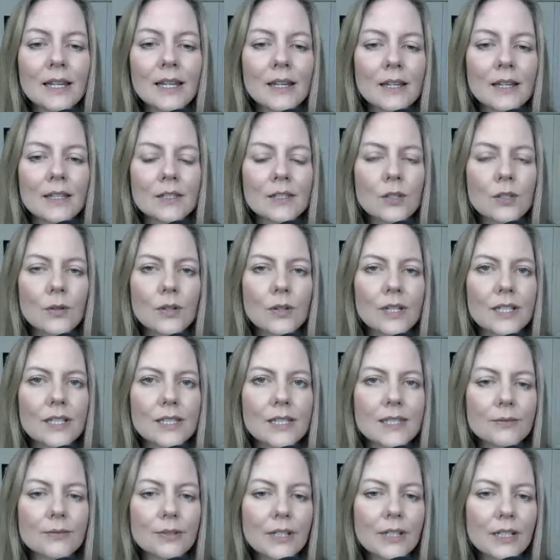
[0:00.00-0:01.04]
So it's
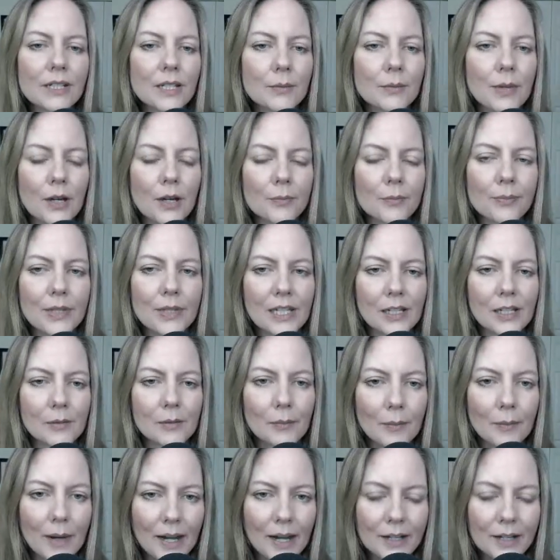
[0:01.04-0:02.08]
really about being
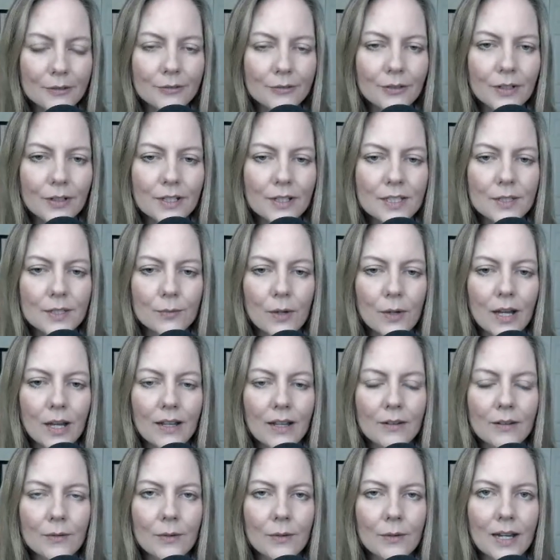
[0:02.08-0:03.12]
mindful as
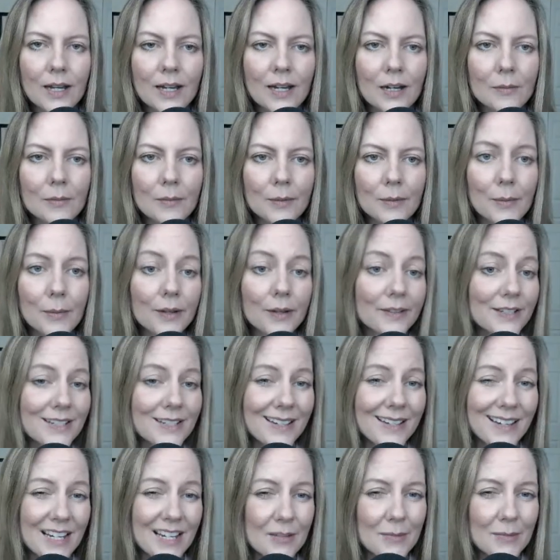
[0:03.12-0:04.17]
well about the
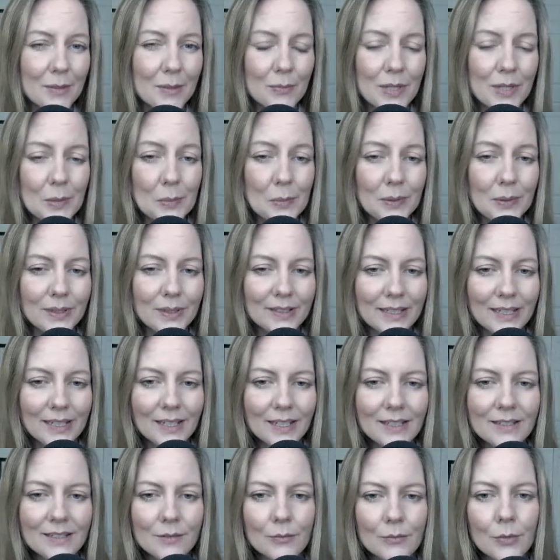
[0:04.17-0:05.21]
time that people
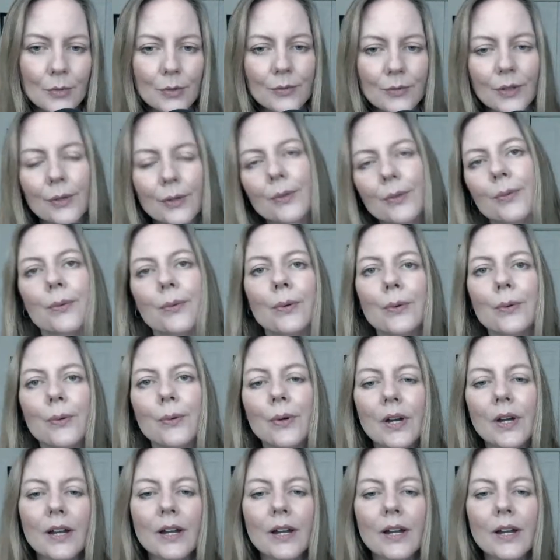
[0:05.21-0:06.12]
need moving through